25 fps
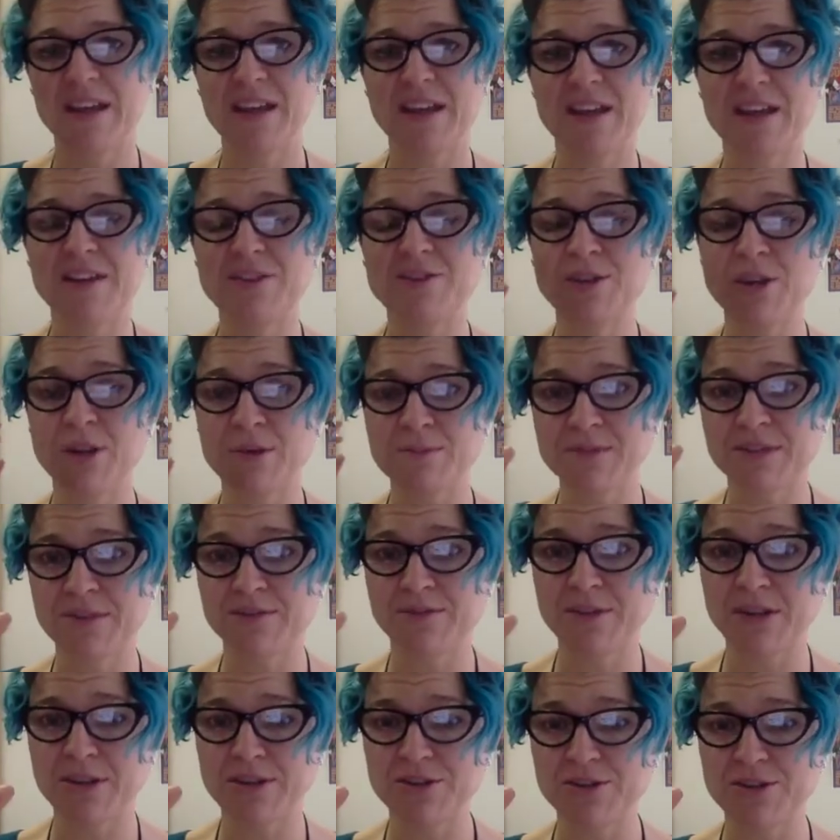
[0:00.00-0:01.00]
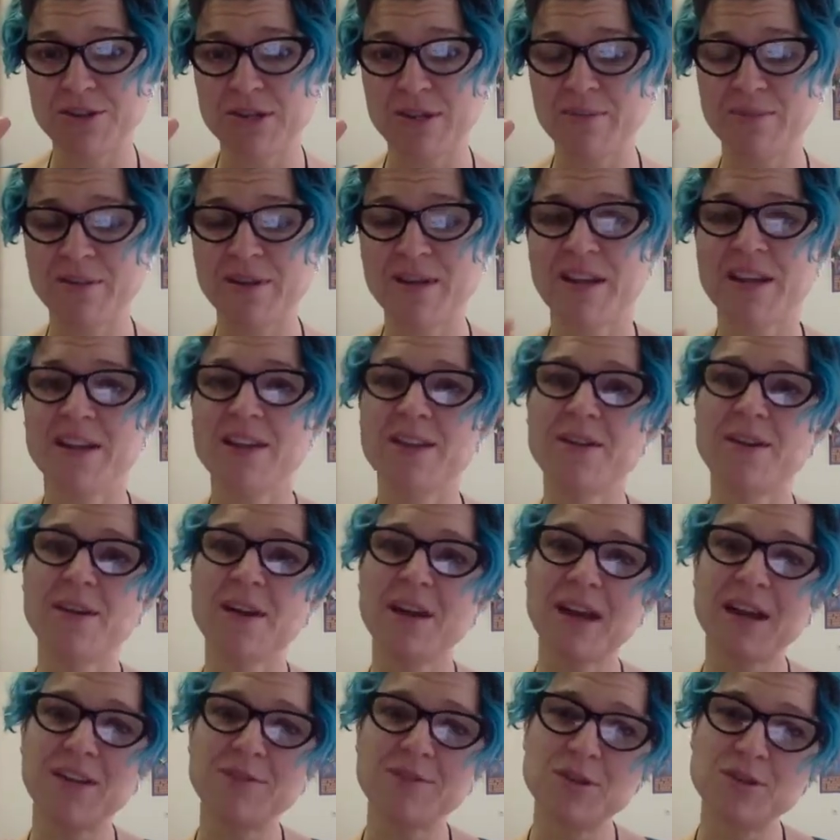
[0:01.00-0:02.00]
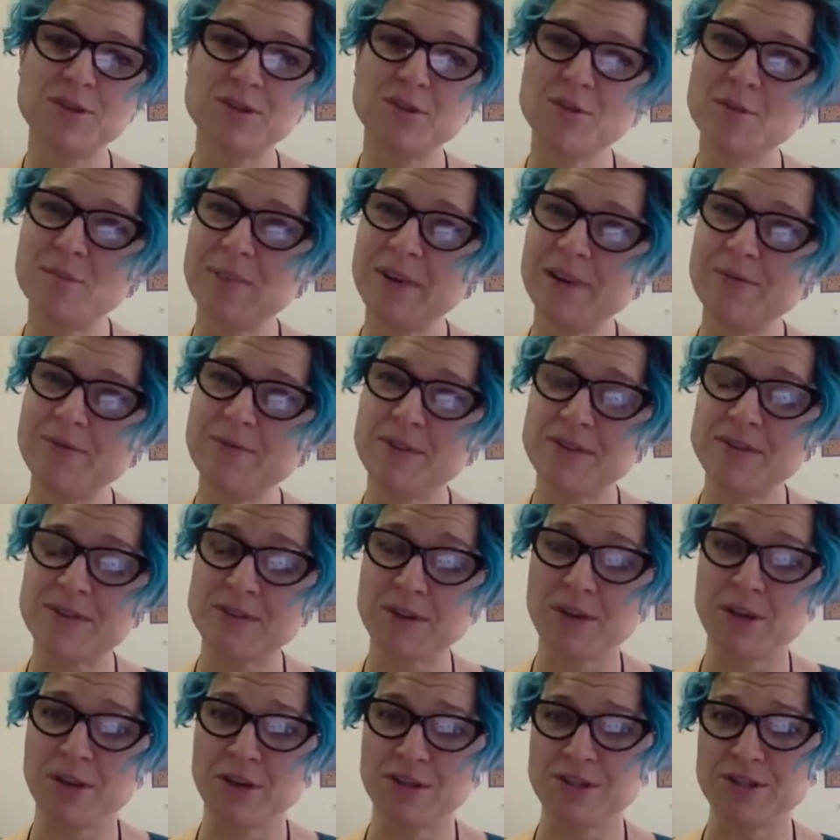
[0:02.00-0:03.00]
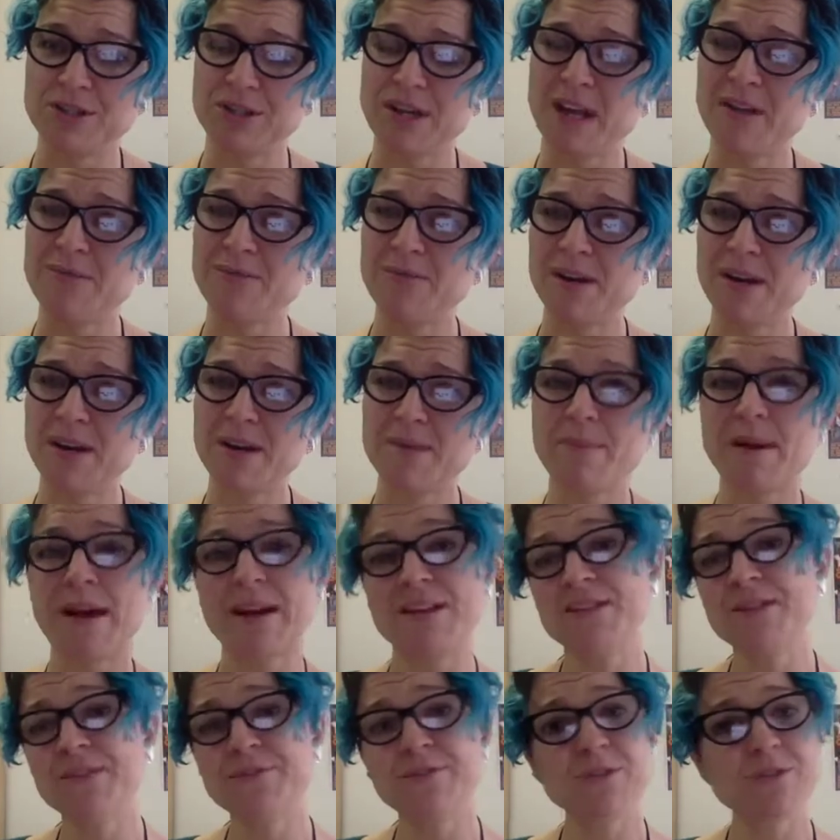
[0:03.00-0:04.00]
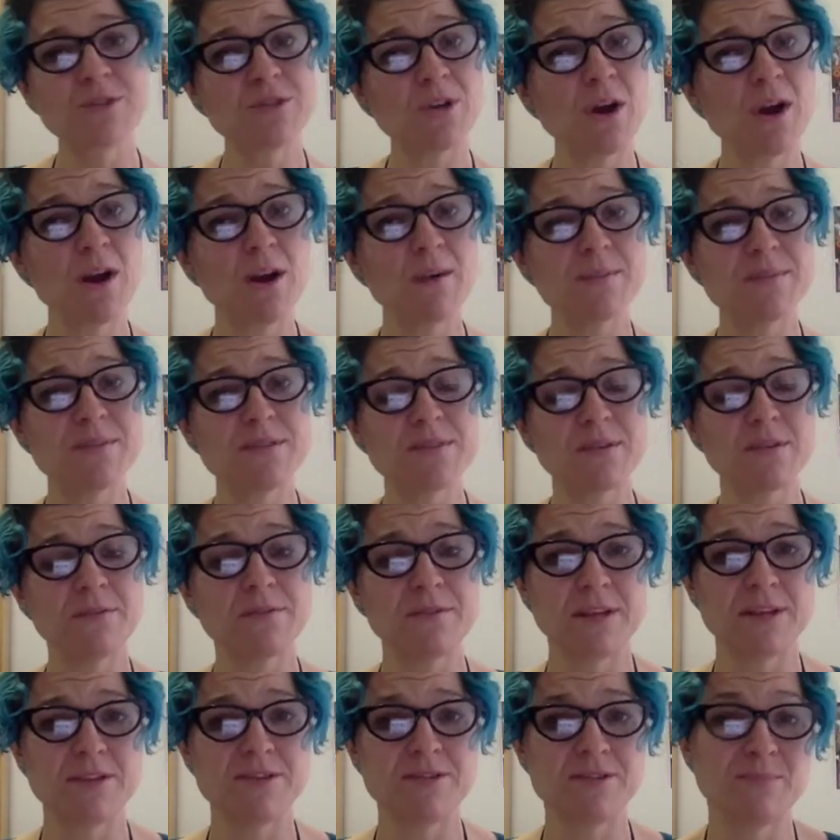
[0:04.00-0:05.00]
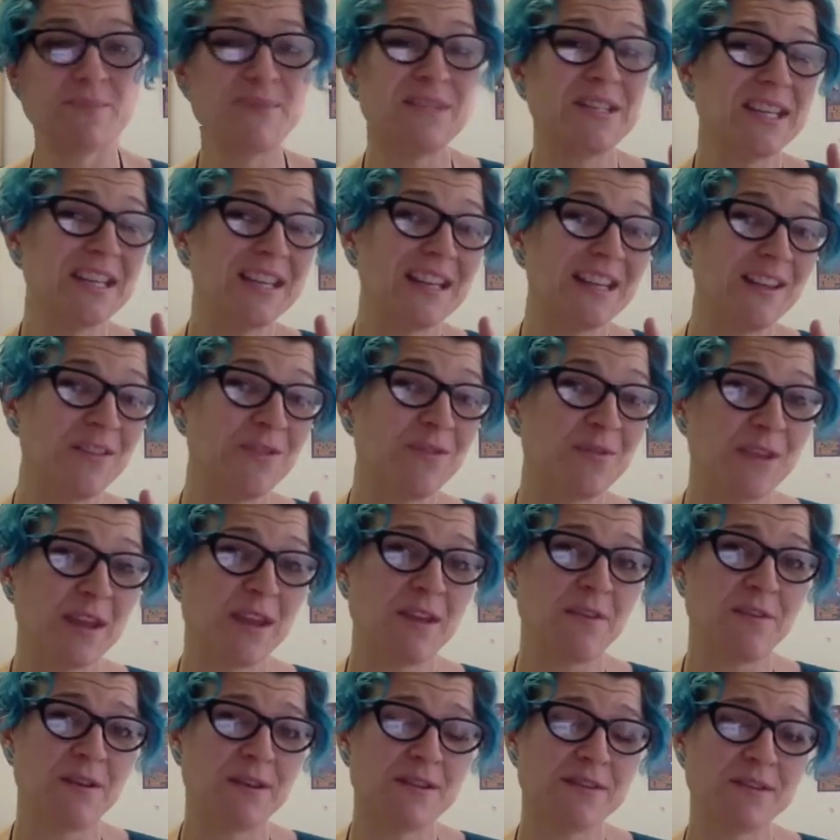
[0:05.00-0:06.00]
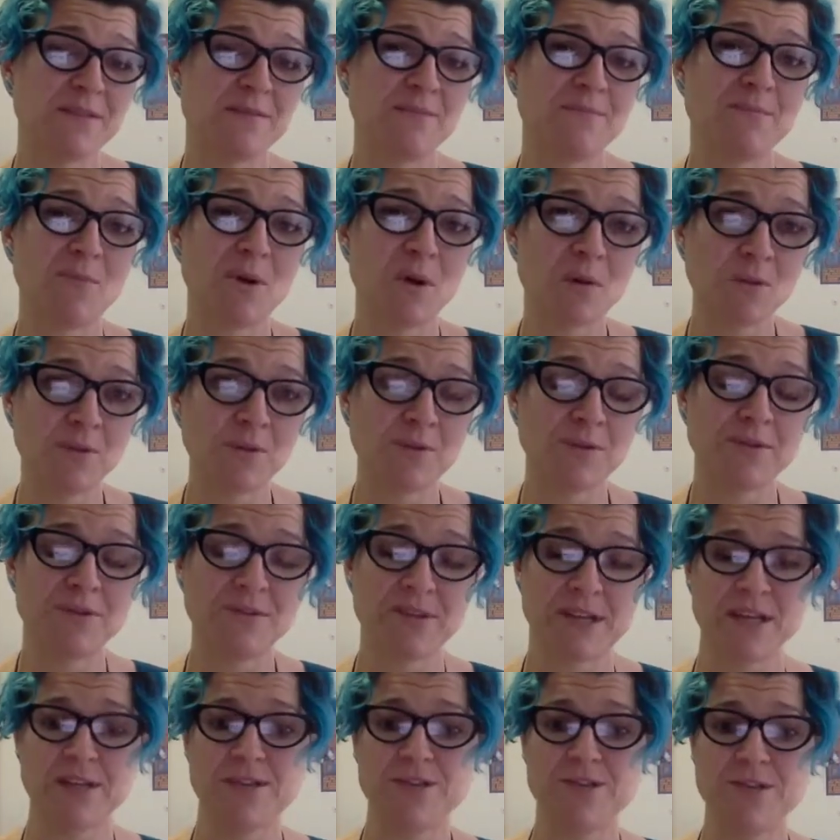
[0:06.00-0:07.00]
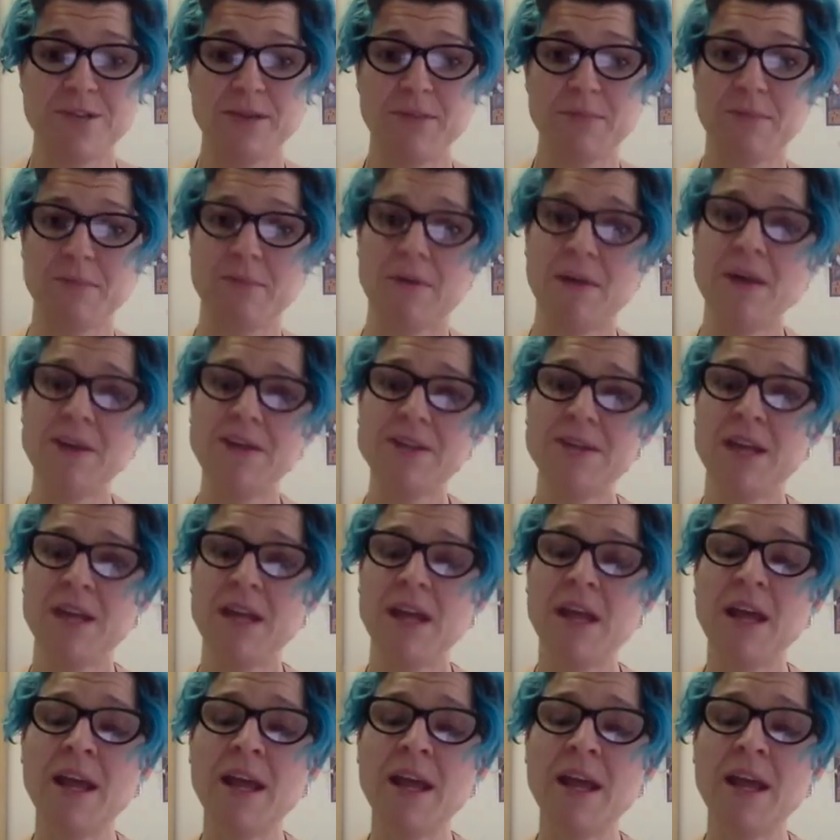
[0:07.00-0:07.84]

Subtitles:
in terms of leadership. You're going to have to do a bit of research and read about different types of leadership, particularly theories and models of leadership, right?